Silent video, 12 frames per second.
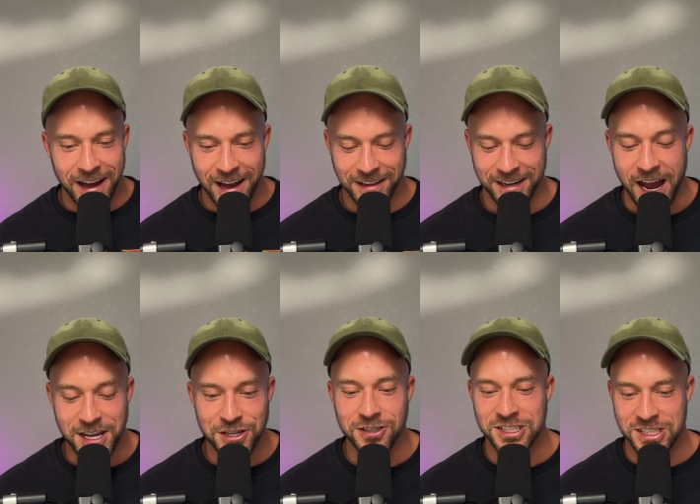I, like I
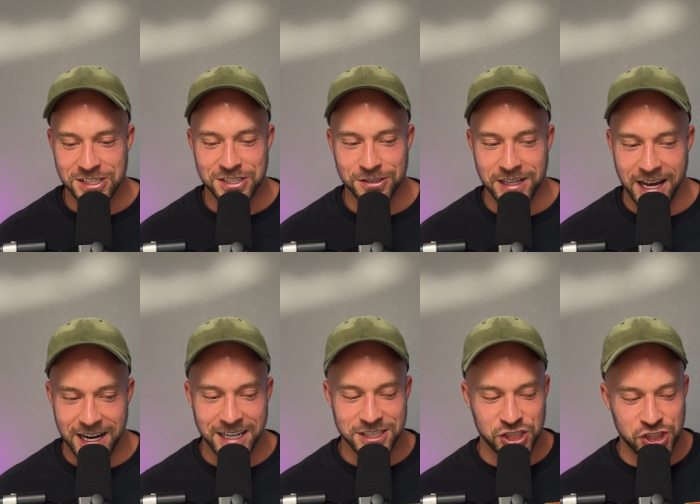used to do that
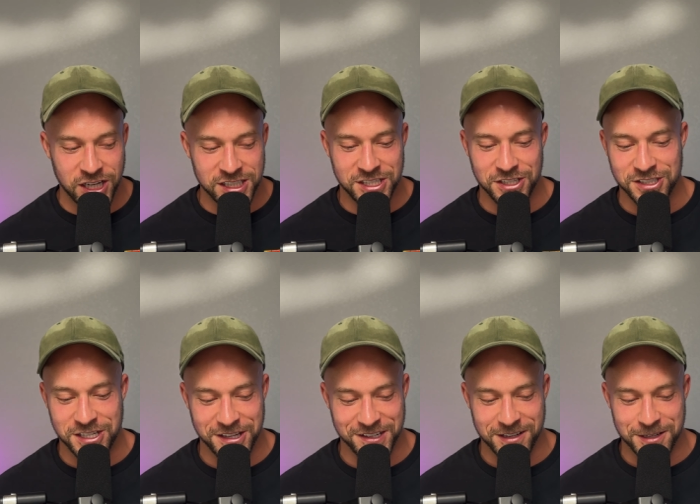and I just used to
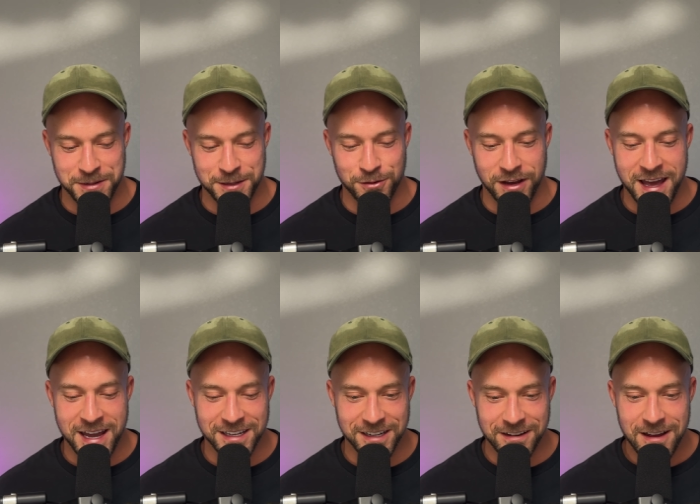think about the people I
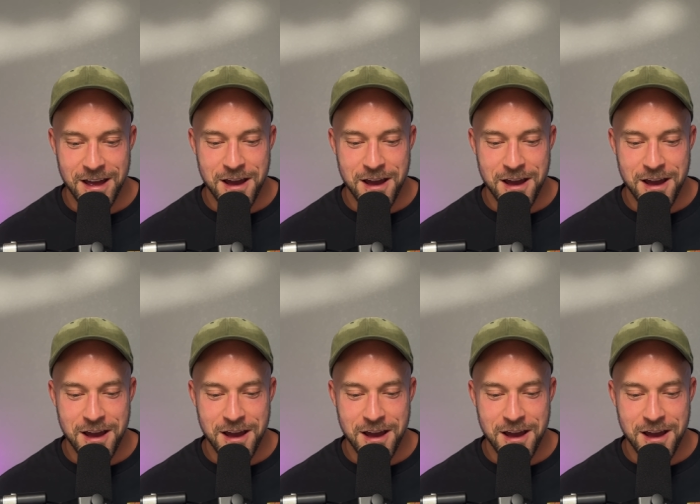hated.